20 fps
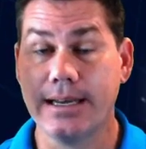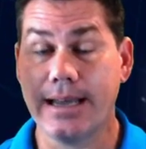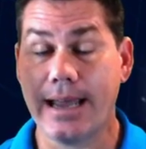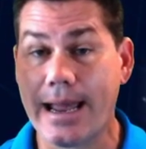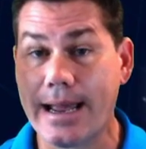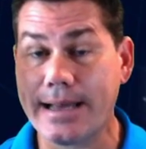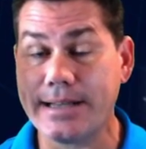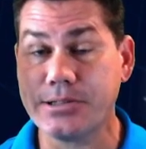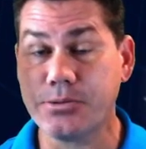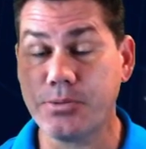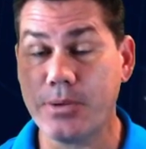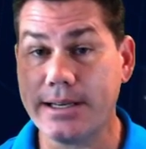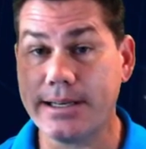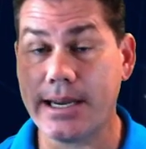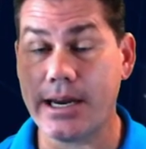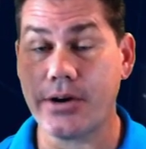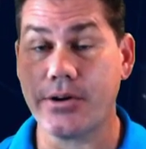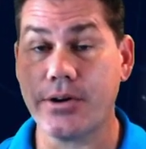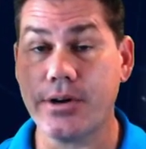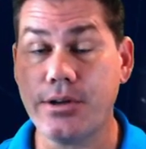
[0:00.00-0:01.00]
as we
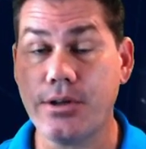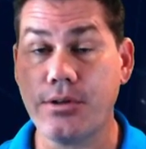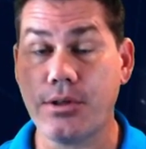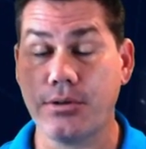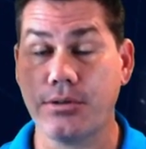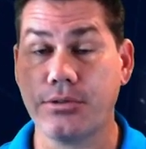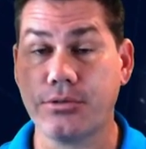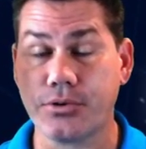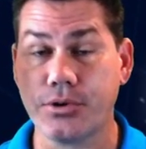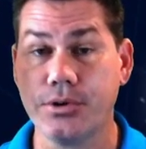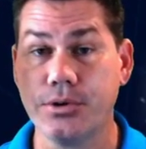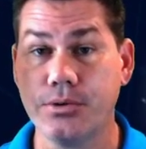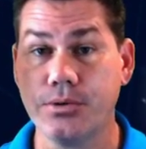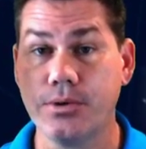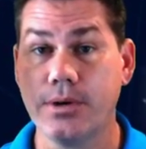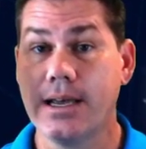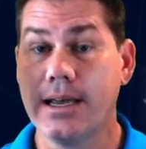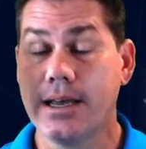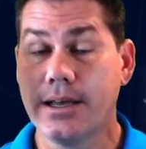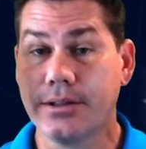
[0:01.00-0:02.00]
carry you through
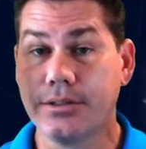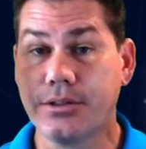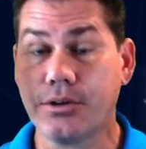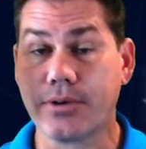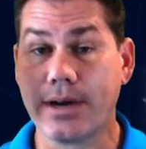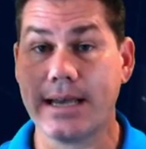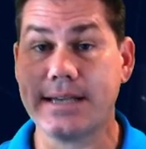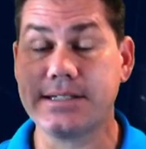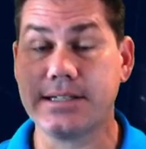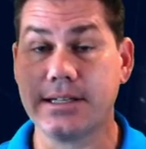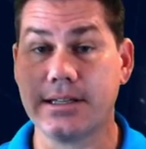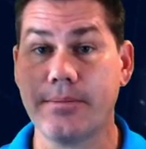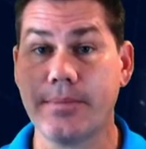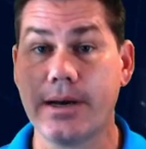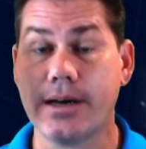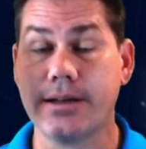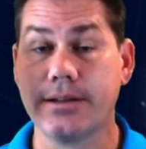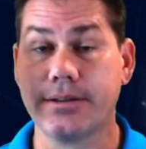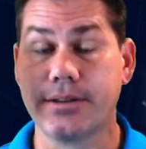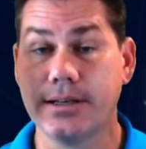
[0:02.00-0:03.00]
the rest of the
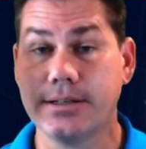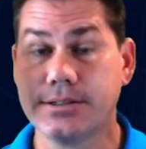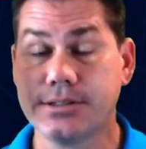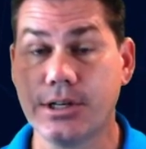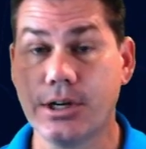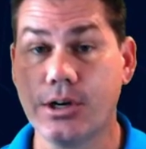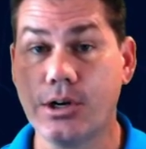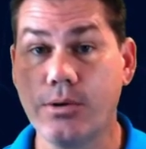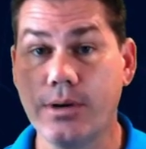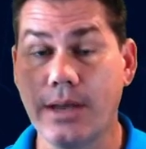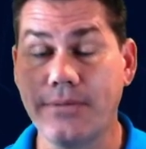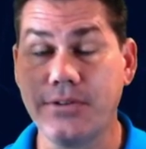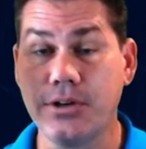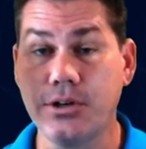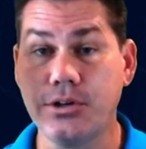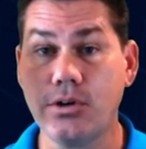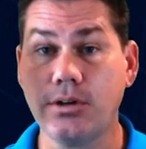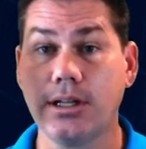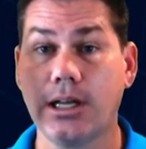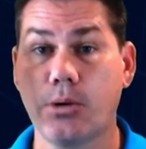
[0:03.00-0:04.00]
month. So if you
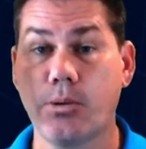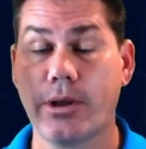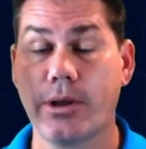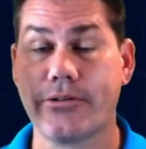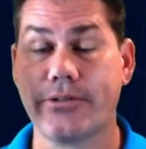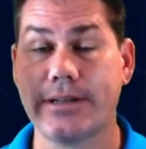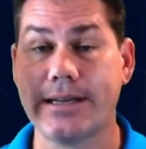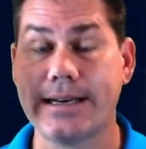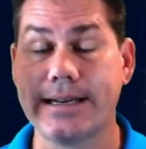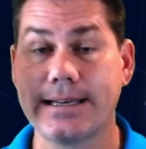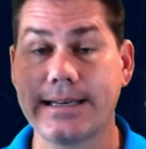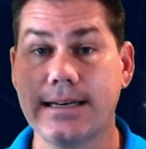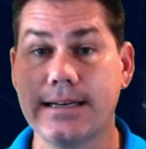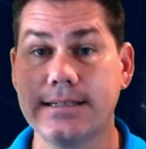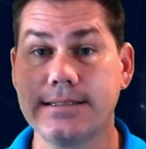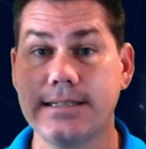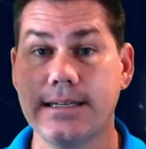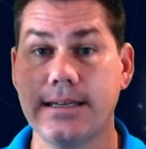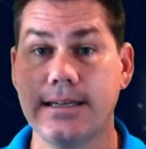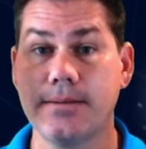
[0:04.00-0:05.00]
do like weather-related
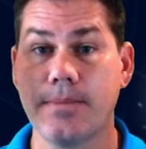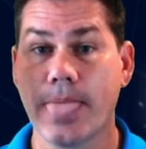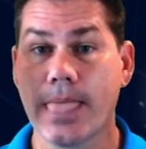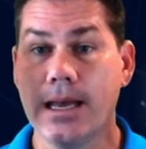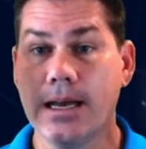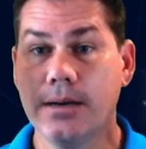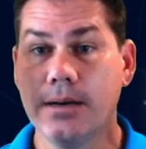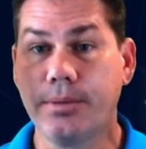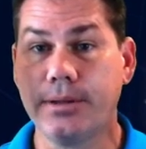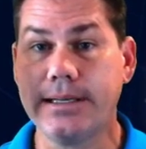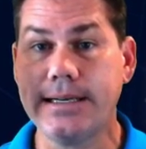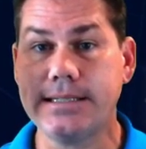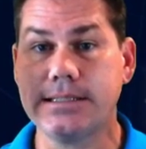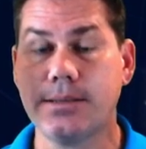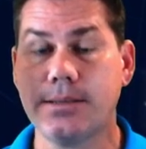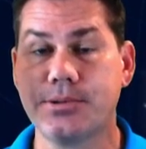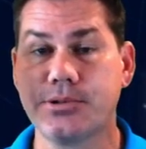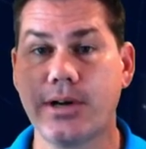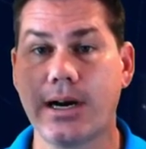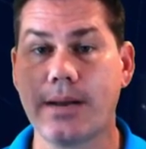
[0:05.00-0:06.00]
content, please
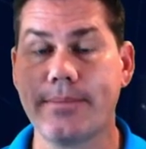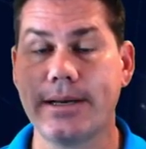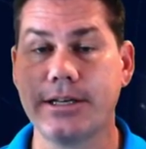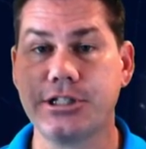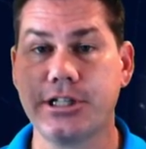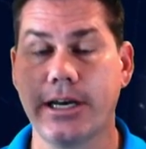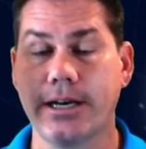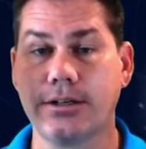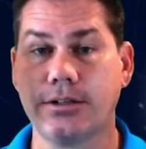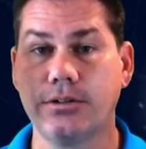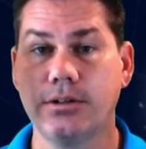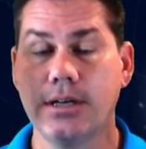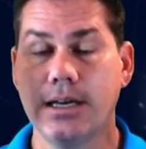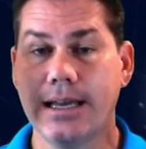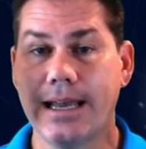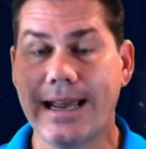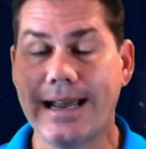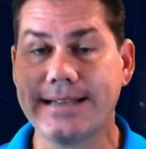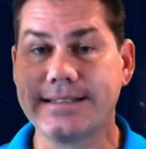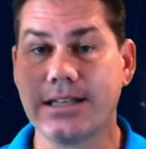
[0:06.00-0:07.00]
subscribe to my channel
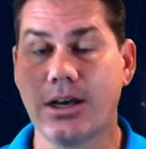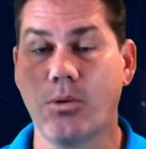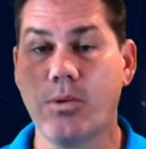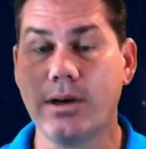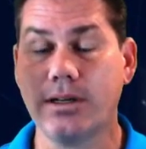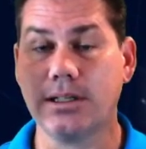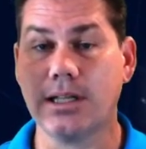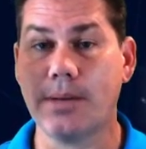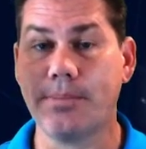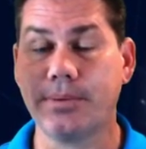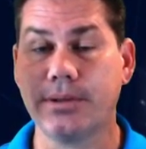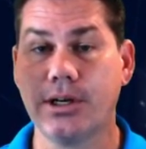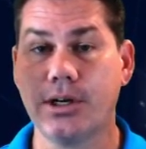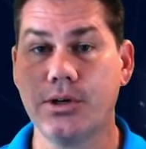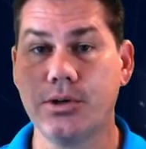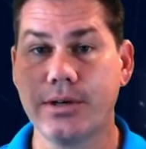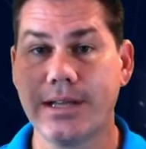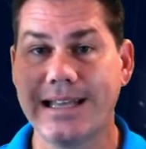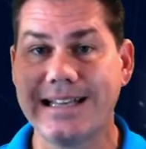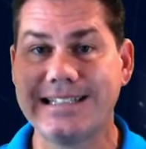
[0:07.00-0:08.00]
as I will
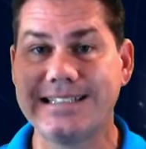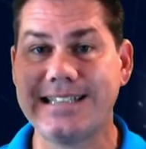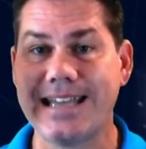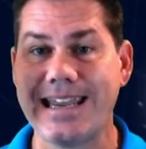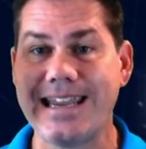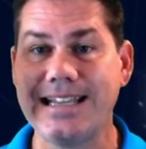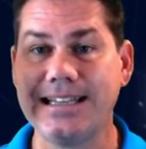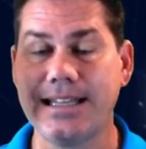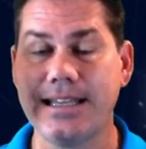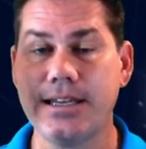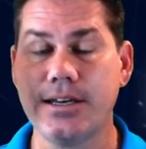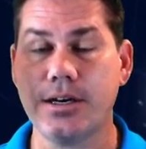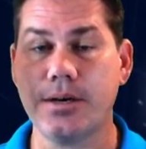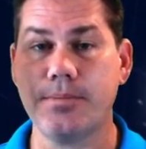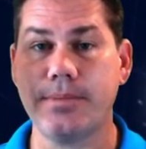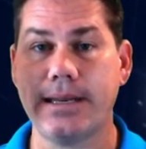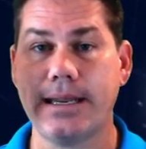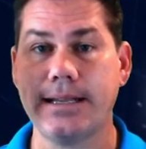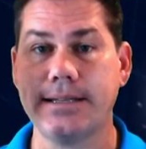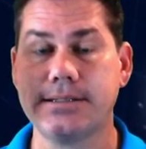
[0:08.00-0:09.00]
upload daily
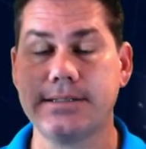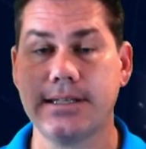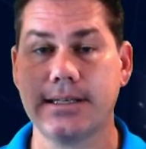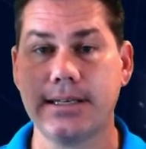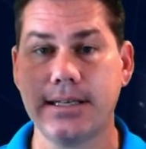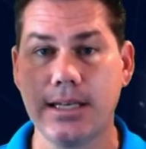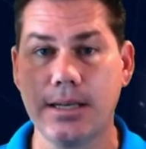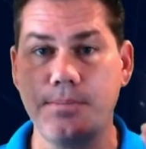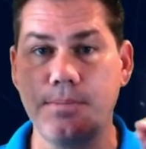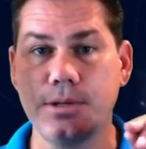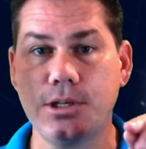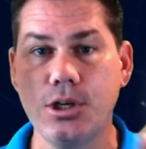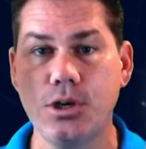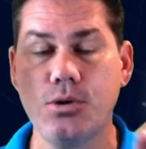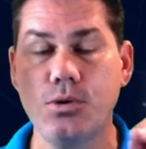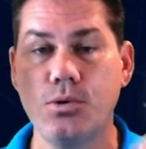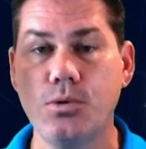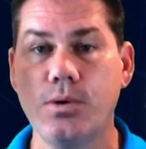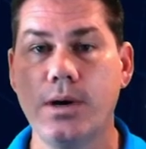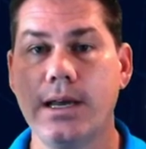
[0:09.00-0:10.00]
updates to keep
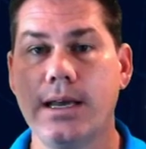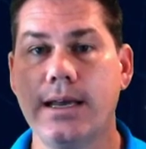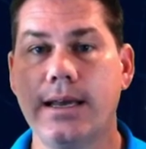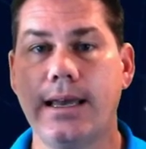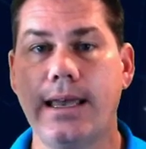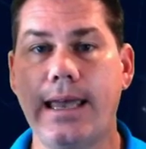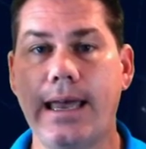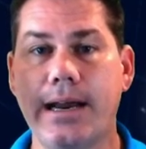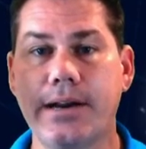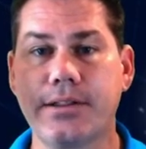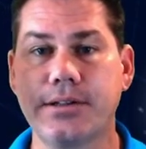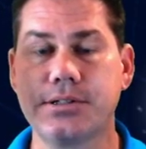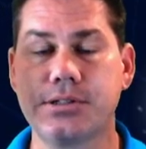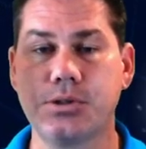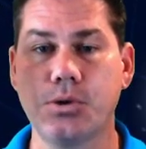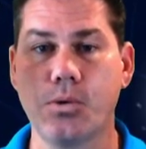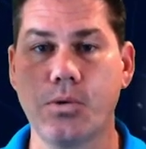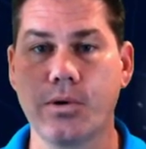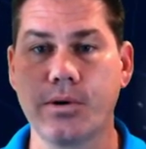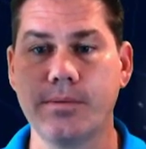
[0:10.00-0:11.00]
you ahead of the
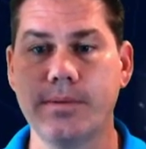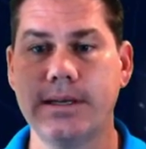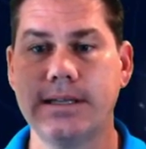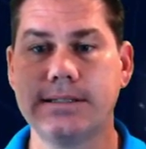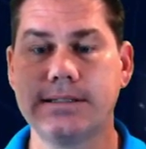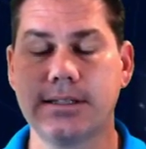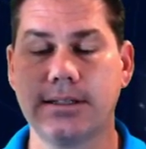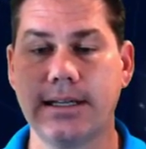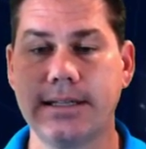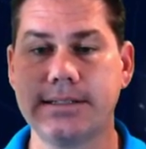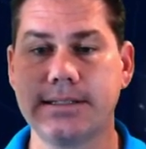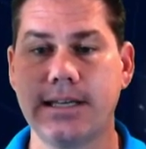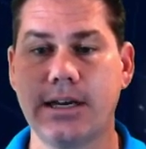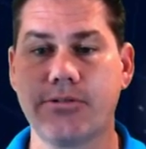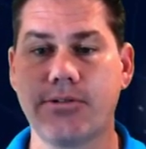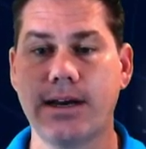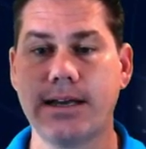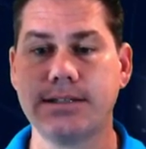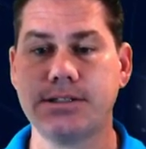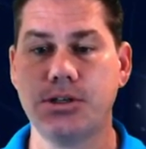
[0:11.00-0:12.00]
storm. So let's get
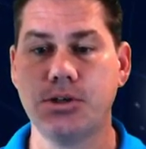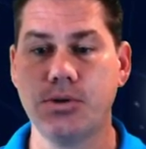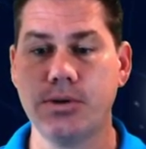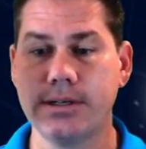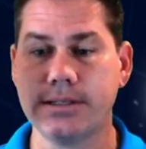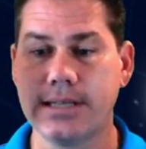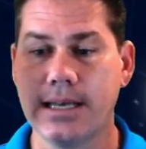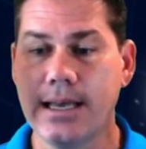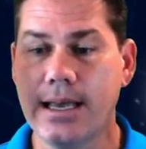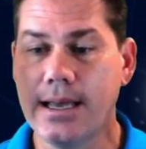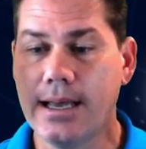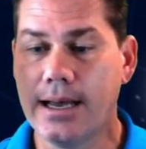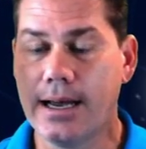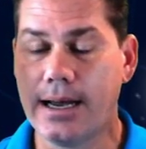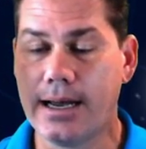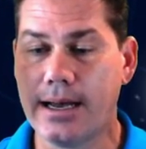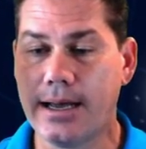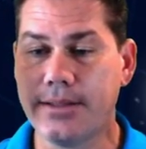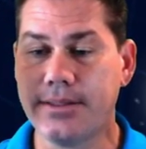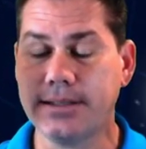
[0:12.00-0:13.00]
right to it.
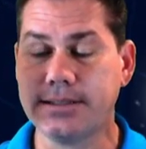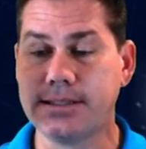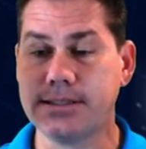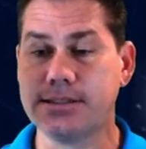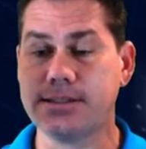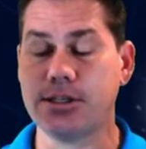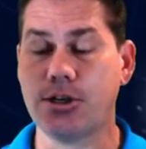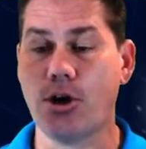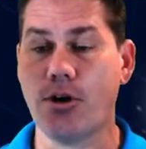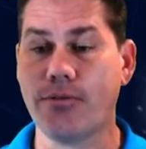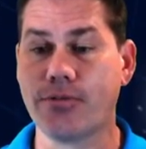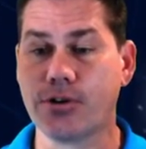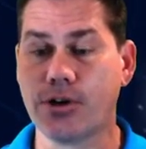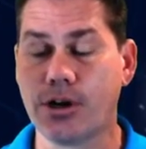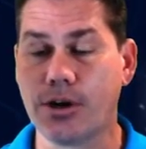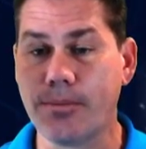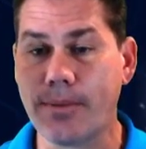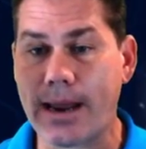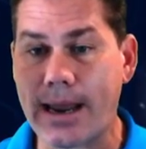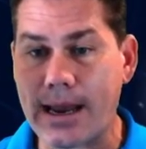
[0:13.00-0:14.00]
Uh, this is the overall
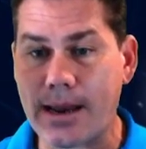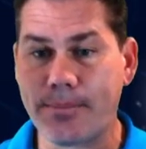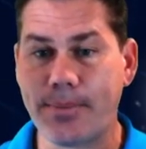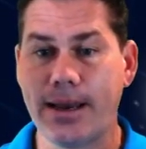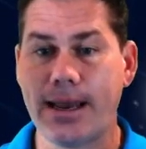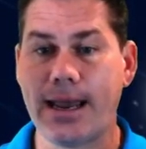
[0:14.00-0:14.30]
map